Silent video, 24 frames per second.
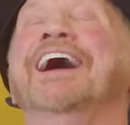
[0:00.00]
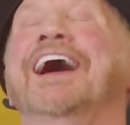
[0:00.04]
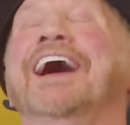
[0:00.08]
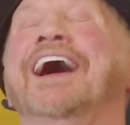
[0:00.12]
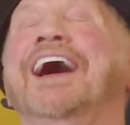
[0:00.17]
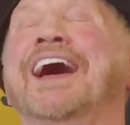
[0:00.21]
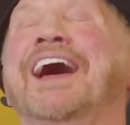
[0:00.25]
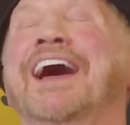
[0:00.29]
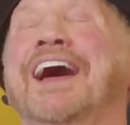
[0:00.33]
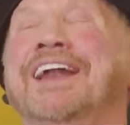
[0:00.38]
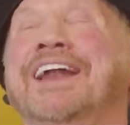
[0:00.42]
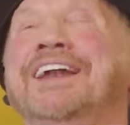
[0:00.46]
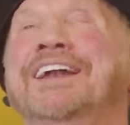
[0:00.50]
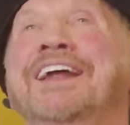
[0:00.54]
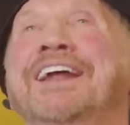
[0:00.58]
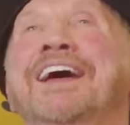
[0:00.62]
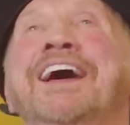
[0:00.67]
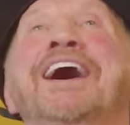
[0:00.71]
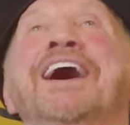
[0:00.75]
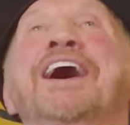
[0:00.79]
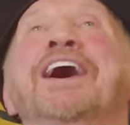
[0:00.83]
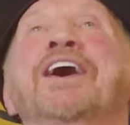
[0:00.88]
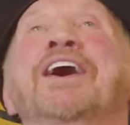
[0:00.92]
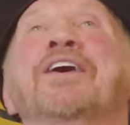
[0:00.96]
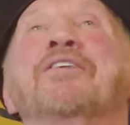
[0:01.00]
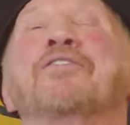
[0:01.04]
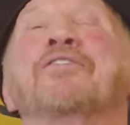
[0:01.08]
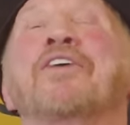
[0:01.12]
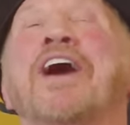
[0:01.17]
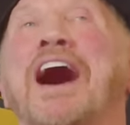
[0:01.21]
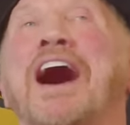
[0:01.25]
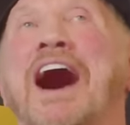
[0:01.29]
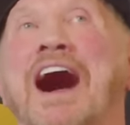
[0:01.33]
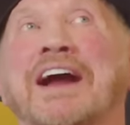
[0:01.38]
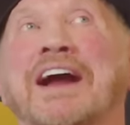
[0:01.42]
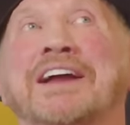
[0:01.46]
and
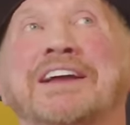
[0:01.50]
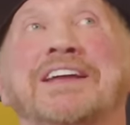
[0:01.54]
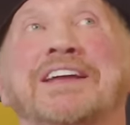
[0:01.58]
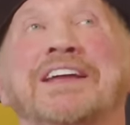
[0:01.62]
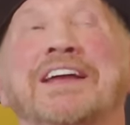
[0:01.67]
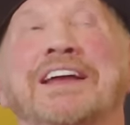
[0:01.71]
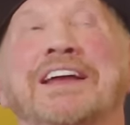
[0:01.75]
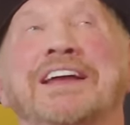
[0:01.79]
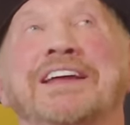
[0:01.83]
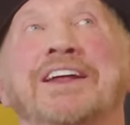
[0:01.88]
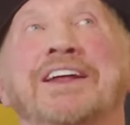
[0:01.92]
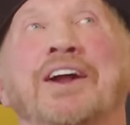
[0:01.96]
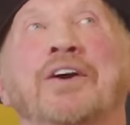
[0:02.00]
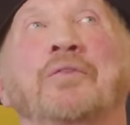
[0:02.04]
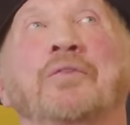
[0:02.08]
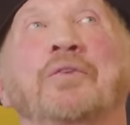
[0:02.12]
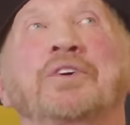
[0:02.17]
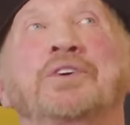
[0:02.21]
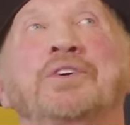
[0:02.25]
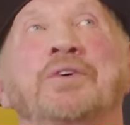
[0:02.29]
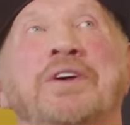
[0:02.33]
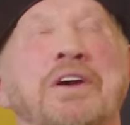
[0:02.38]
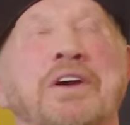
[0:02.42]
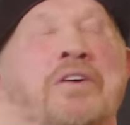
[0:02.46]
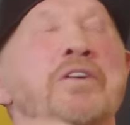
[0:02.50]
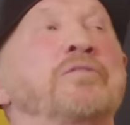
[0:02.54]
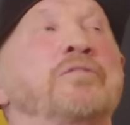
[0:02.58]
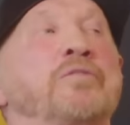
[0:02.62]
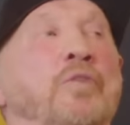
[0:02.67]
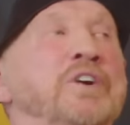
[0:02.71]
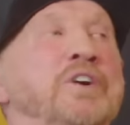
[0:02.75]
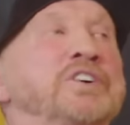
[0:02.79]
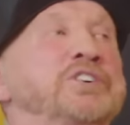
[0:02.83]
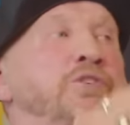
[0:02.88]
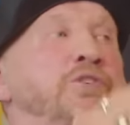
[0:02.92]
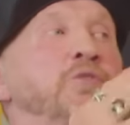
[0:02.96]
rock, you know, when you hear a
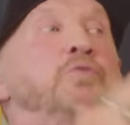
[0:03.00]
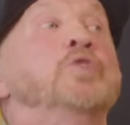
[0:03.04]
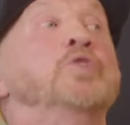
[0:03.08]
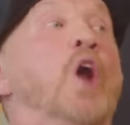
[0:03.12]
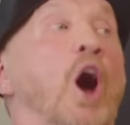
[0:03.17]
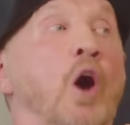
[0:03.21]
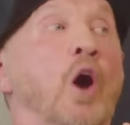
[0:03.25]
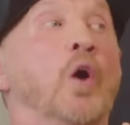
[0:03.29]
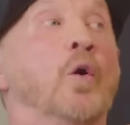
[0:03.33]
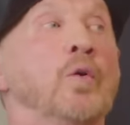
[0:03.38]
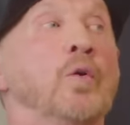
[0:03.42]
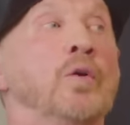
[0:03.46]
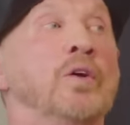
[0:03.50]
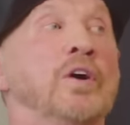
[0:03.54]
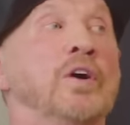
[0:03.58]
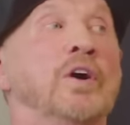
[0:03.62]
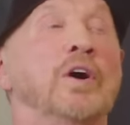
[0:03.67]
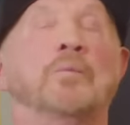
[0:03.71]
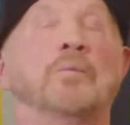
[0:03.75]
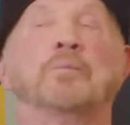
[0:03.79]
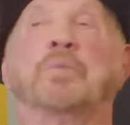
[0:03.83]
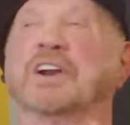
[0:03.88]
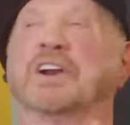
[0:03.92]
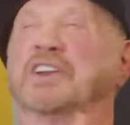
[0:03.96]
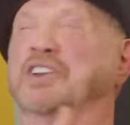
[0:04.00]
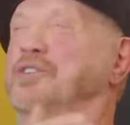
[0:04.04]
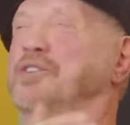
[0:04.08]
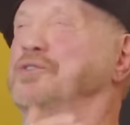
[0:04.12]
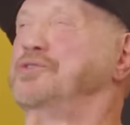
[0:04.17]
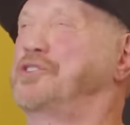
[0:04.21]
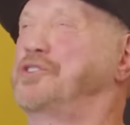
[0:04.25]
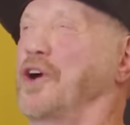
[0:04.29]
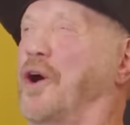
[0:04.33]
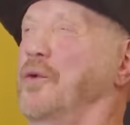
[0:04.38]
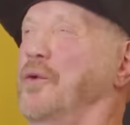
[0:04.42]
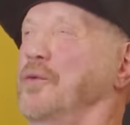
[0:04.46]
voice, you know, right. but you
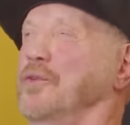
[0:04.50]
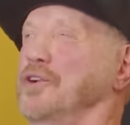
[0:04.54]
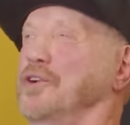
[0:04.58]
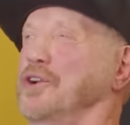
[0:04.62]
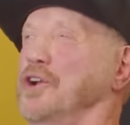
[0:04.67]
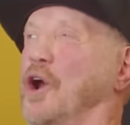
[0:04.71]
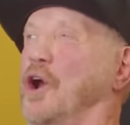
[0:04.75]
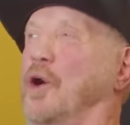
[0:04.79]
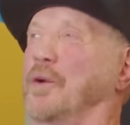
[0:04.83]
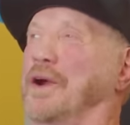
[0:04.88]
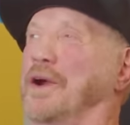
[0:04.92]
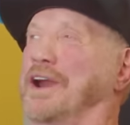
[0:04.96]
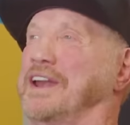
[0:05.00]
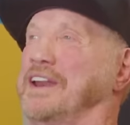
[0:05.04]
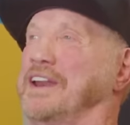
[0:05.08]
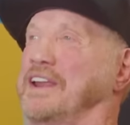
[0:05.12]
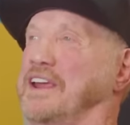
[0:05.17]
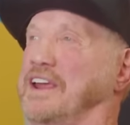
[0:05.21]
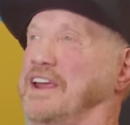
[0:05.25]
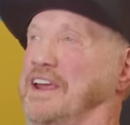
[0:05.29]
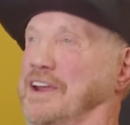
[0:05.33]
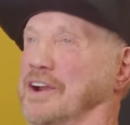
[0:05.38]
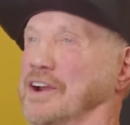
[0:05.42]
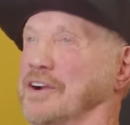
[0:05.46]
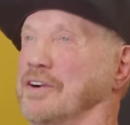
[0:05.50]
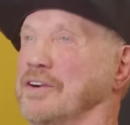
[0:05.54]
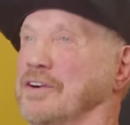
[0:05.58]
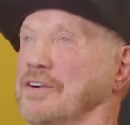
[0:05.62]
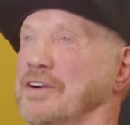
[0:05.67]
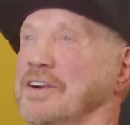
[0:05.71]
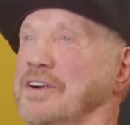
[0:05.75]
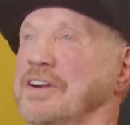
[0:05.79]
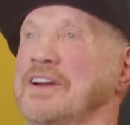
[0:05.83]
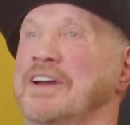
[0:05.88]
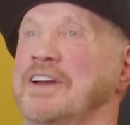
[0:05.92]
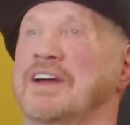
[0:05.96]
don't know it
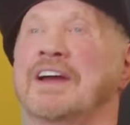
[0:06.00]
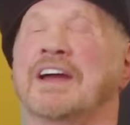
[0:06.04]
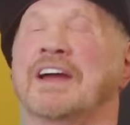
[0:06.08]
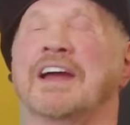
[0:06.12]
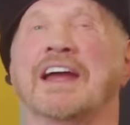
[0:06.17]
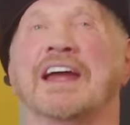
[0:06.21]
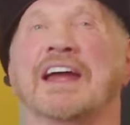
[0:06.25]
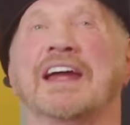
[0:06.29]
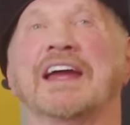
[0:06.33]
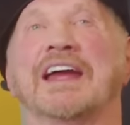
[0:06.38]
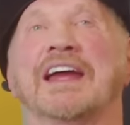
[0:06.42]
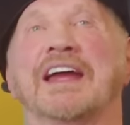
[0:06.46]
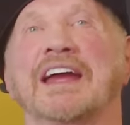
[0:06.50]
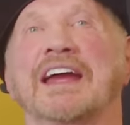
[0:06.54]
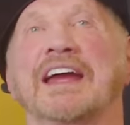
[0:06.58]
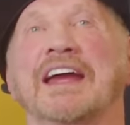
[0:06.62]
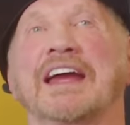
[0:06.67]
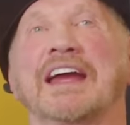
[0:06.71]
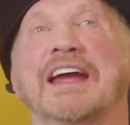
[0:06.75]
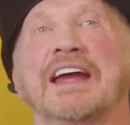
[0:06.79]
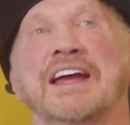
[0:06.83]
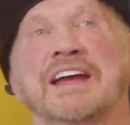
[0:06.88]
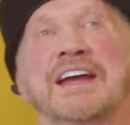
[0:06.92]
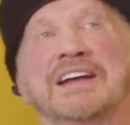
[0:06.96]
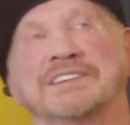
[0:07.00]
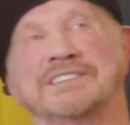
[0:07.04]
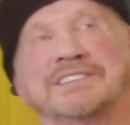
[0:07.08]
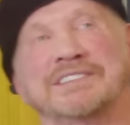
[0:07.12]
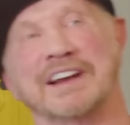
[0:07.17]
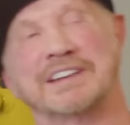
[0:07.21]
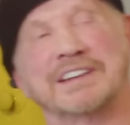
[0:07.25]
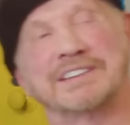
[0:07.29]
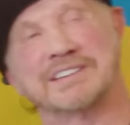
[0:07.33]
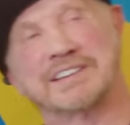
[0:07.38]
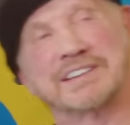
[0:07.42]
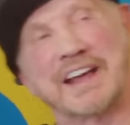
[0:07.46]
here. He
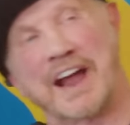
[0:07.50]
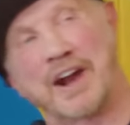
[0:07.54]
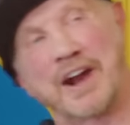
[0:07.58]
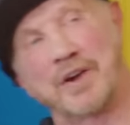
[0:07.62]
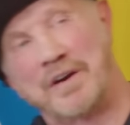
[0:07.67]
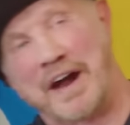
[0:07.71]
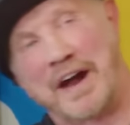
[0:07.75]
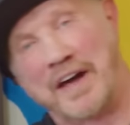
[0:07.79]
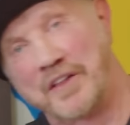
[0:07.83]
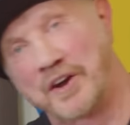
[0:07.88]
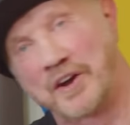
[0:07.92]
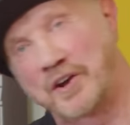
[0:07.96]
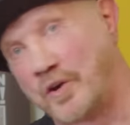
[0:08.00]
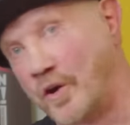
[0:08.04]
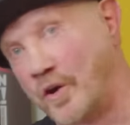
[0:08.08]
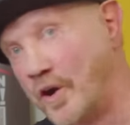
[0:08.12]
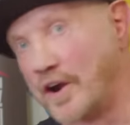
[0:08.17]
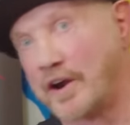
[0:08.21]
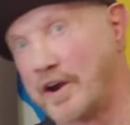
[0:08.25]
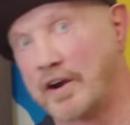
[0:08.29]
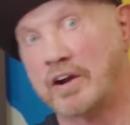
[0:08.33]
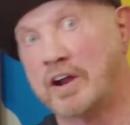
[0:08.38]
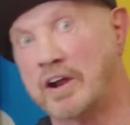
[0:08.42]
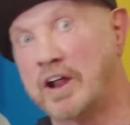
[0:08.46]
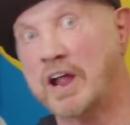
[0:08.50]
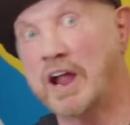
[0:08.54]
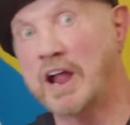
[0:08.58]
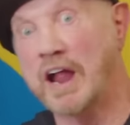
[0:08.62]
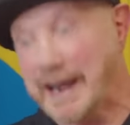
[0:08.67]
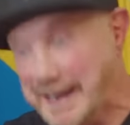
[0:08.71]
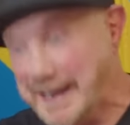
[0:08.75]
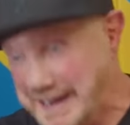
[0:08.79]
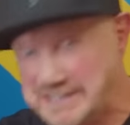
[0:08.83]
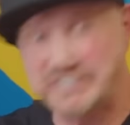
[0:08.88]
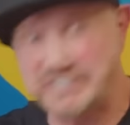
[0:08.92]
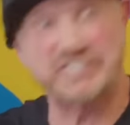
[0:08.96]
sticks his head around the corner
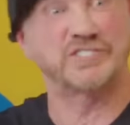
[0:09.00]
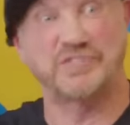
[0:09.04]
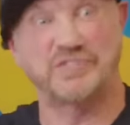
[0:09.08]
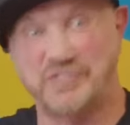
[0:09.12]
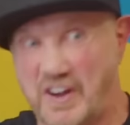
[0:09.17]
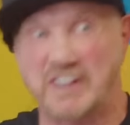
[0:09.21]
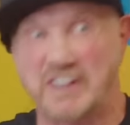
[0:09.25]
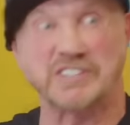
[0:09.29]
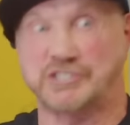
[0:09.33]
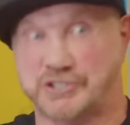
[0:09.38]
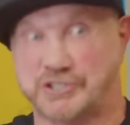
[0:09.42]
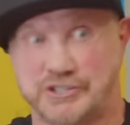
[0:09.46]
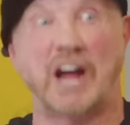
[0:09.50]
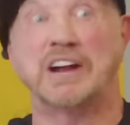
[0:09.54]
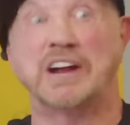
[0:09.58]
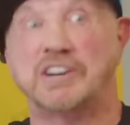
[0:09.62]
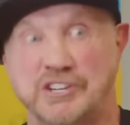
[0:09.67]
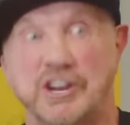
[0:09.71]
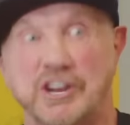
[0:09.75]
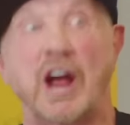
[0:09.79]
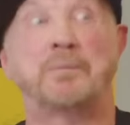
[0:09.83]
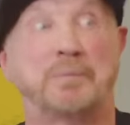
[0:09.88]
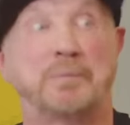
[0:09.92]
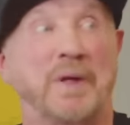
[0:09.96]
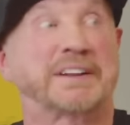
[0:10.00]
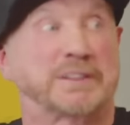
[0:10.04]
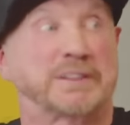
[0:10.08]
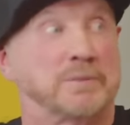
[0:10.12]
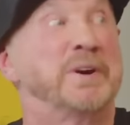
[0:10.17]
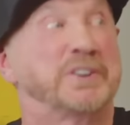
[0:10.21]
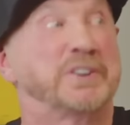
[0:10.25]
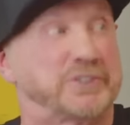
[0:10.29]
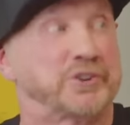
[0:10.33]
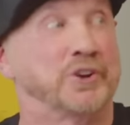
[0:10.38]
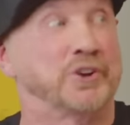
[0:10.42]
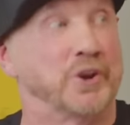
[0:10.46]
and he studs up like the
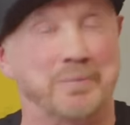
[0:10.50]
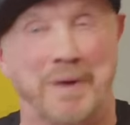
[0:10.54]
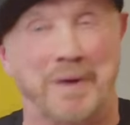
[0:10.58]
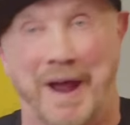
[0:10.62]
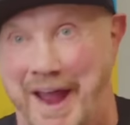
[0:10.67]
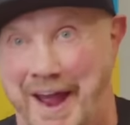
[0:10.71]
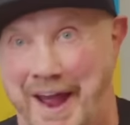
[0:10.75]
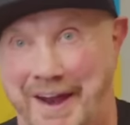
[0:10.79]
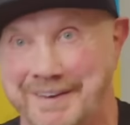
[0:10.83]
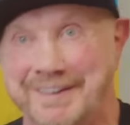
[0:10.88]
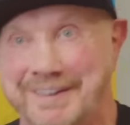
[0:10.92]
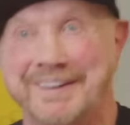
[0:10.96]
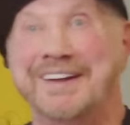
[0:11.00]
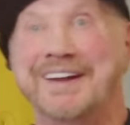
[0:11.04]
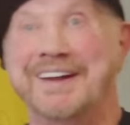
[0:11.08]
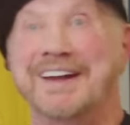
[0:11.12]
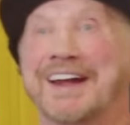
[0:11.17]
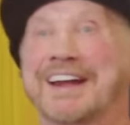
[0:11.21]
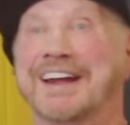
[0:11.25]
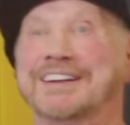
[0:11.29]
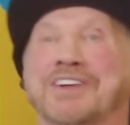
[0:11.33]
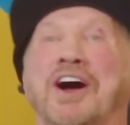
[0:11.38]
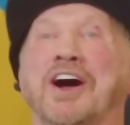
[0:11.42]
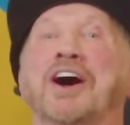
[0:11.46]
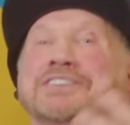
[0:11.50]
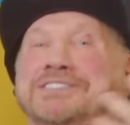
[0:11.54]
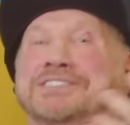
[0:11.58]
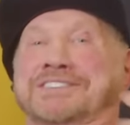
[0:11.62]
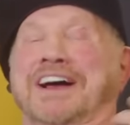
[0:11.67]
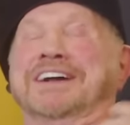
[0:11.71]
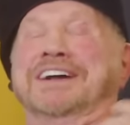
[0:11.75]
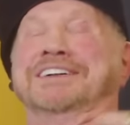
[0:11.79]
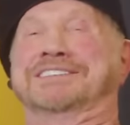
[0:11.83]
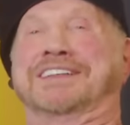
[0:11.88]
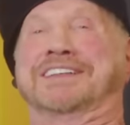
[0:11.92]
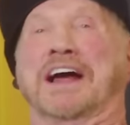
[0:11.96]
Michelin man. He's all
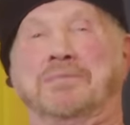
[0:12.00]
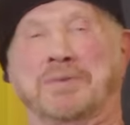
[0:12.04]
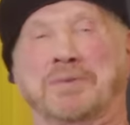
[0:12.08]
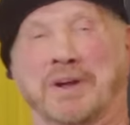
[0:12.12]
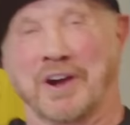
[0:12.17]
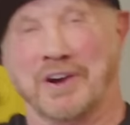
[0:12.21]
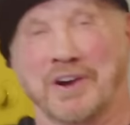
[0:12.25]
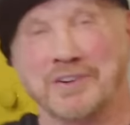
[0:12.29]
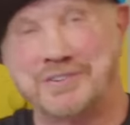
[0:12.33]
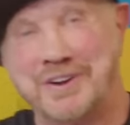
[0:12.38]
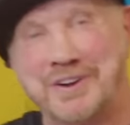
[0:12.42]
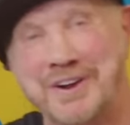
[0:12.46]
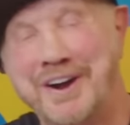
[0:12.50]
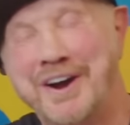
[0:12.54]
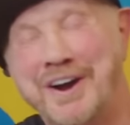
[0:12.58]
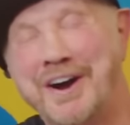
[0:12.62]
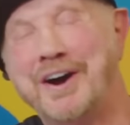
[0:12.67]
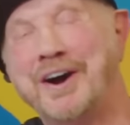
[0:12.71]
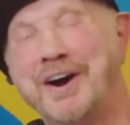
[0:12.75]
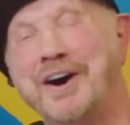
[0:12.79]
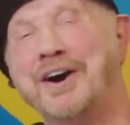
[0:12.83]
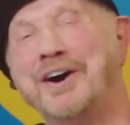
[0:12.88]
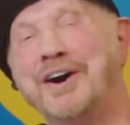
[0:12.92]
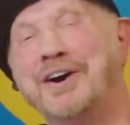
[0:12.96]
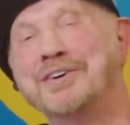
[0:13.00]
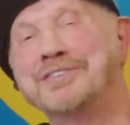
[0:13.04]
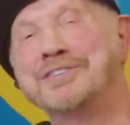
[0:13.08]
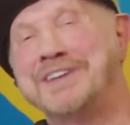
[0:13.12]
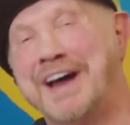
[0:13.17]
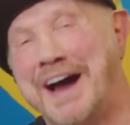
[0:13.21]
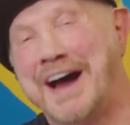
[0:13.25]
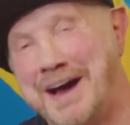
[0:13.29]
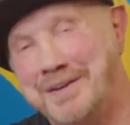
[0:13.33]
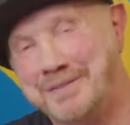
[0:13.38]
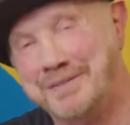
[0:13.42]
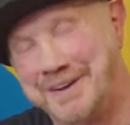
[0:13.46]
sudsed up. He goes, Oh,
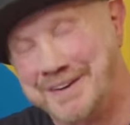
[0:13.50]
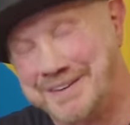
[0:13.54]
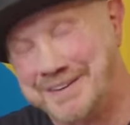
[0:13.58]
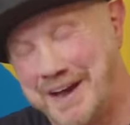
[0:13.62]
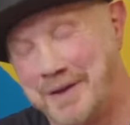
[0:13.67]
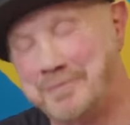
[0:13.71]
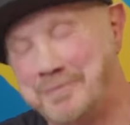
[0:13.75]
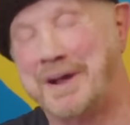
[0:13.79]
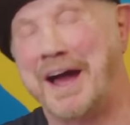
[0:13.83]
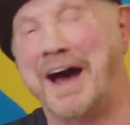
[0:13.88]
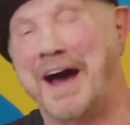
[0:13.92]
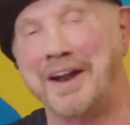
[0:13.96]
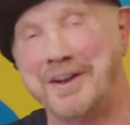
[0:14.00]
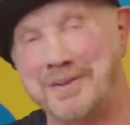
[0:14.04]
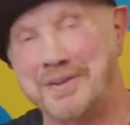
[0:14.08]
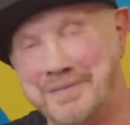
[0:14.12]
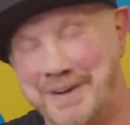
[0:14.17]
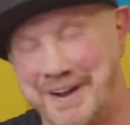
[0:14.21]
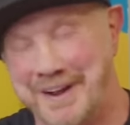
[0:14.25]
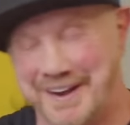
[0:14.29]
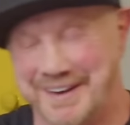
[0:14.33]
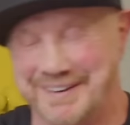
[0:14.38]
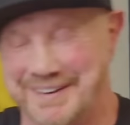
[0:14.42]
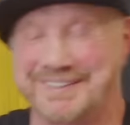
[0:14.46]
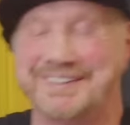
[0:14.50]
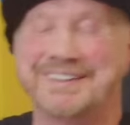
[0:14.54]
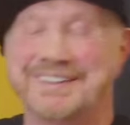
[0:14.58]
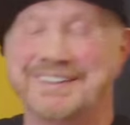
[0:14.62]
Diamond, I'll be out in a minute.